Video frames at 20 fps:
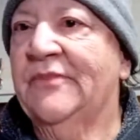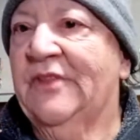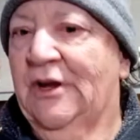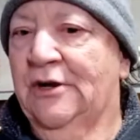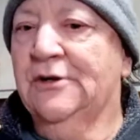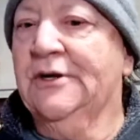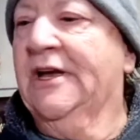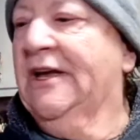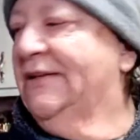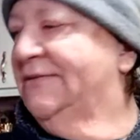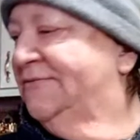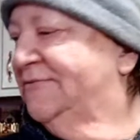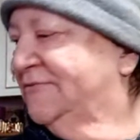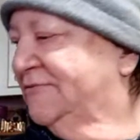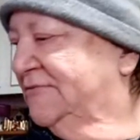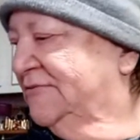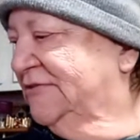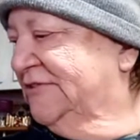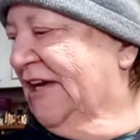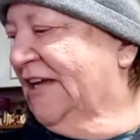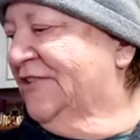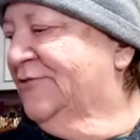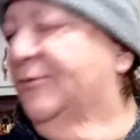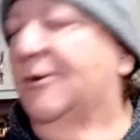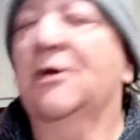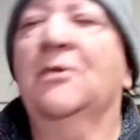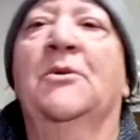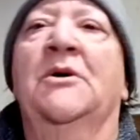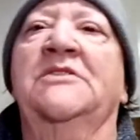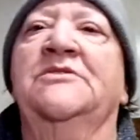Okay, that's
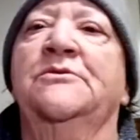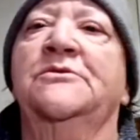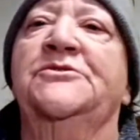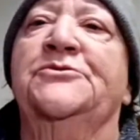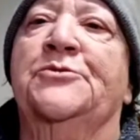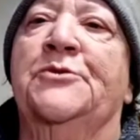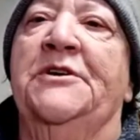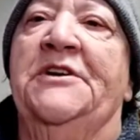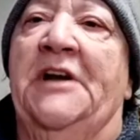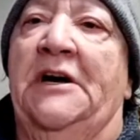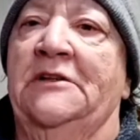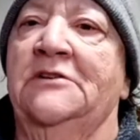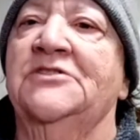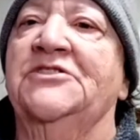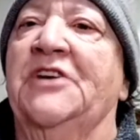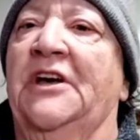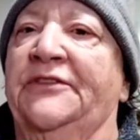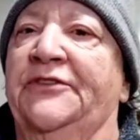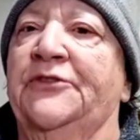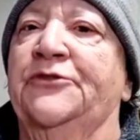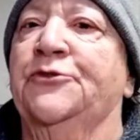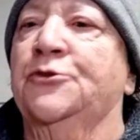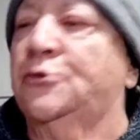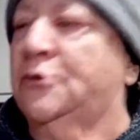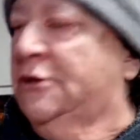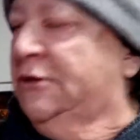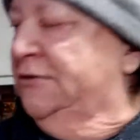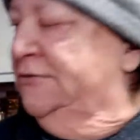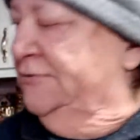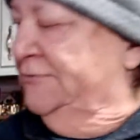what it was. It was three dollars out the
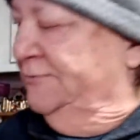door.